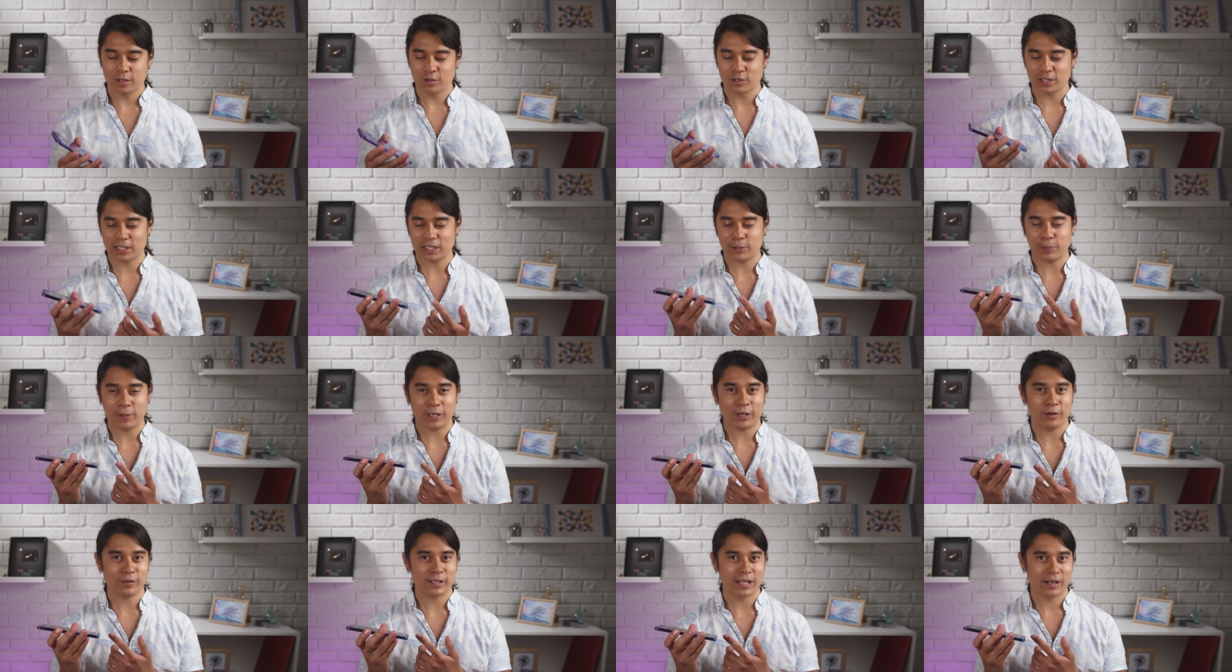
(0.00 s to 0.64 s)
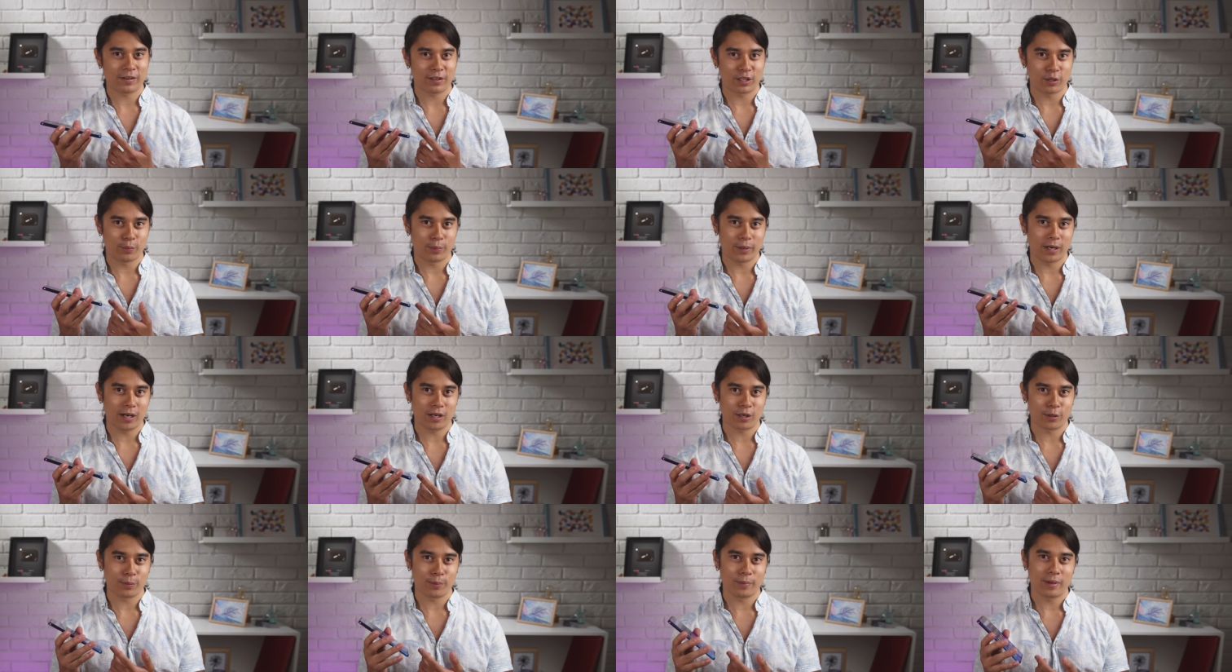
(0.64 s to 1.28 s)
There's a speaker down at the
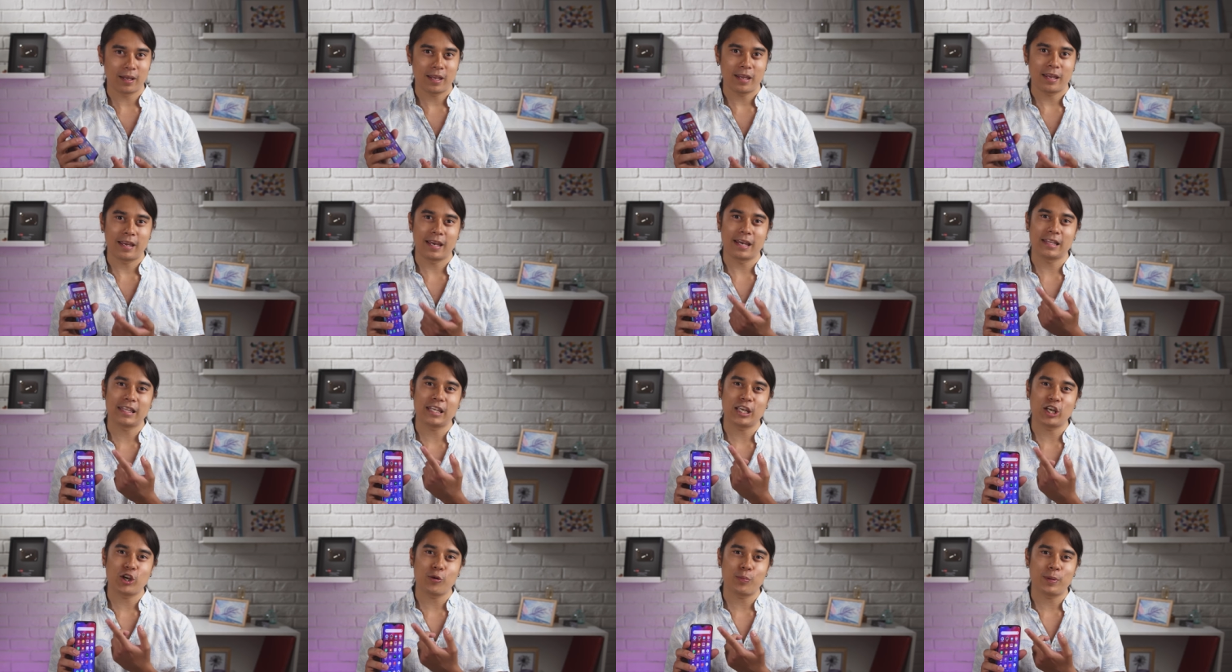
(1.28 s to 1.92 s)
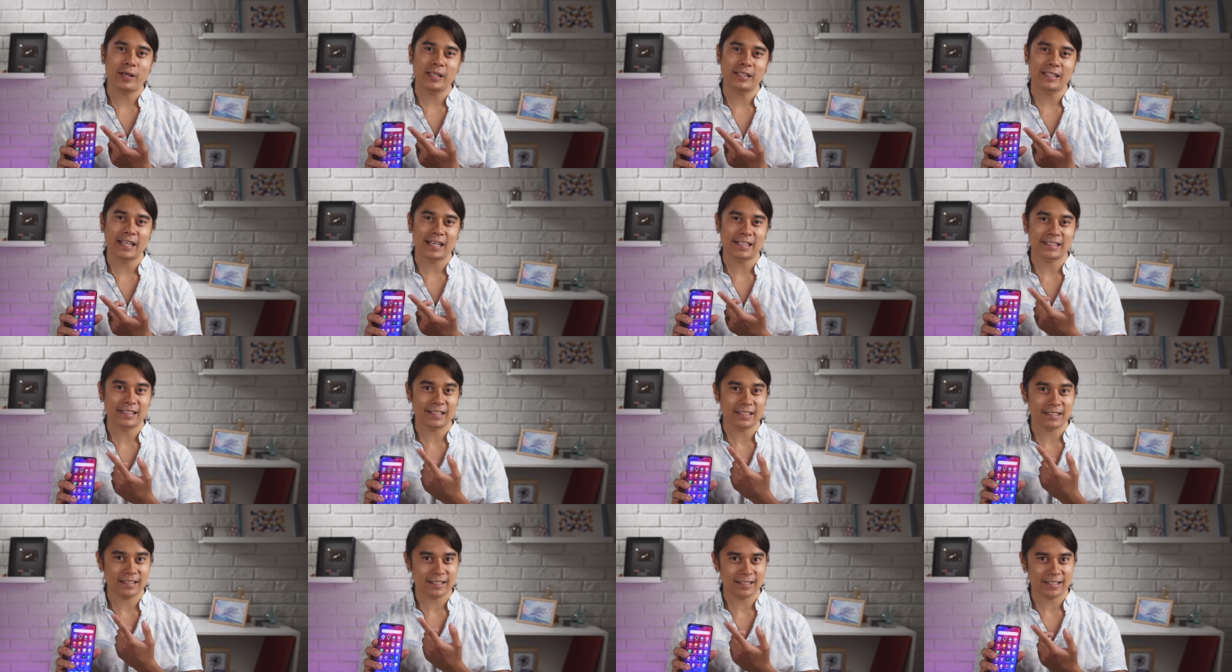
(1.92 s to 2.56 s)
bottom, and the earpiece
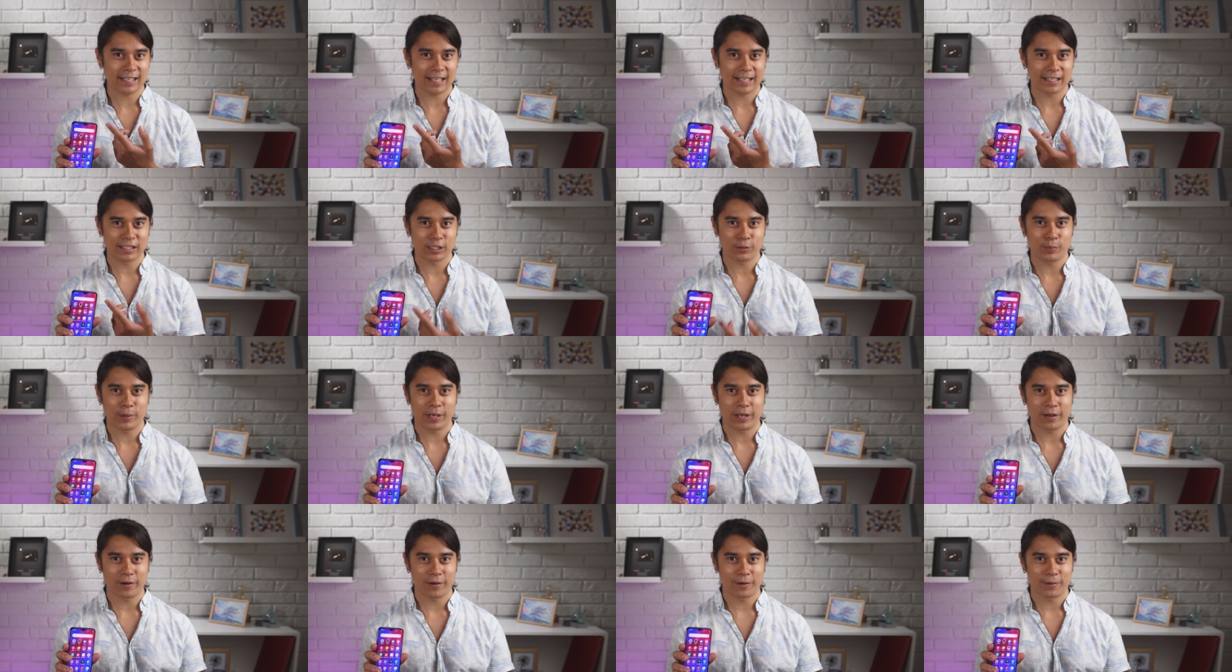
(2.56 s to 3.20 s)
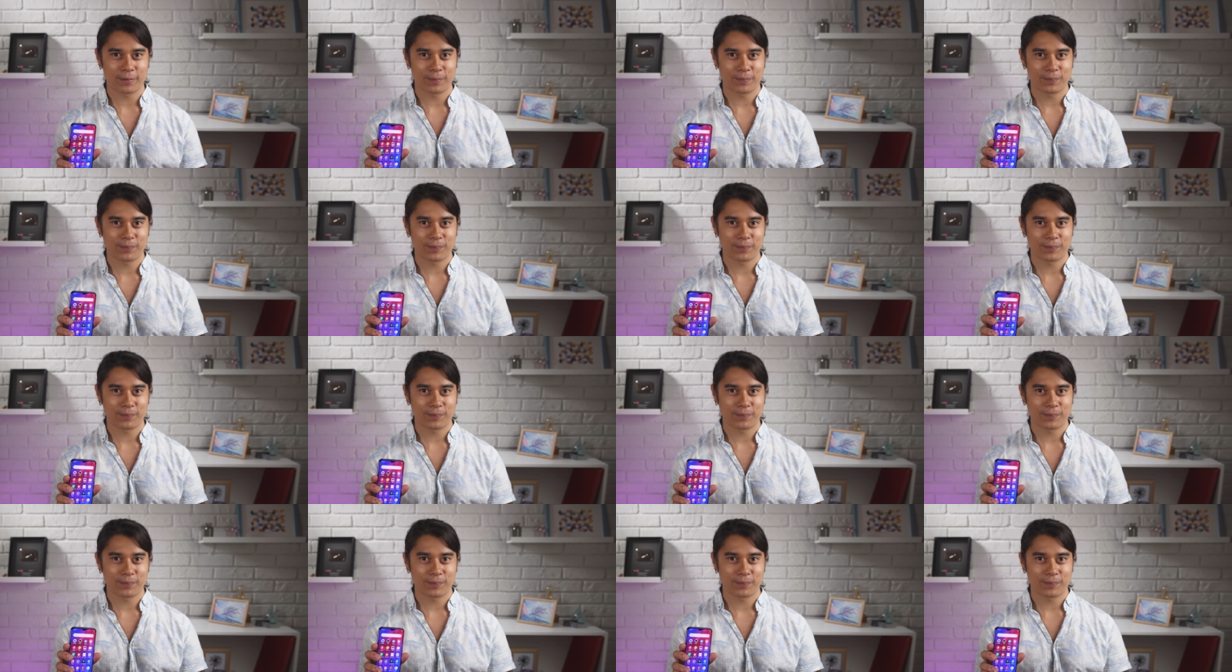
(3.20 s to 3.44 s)
acts as the second speaker.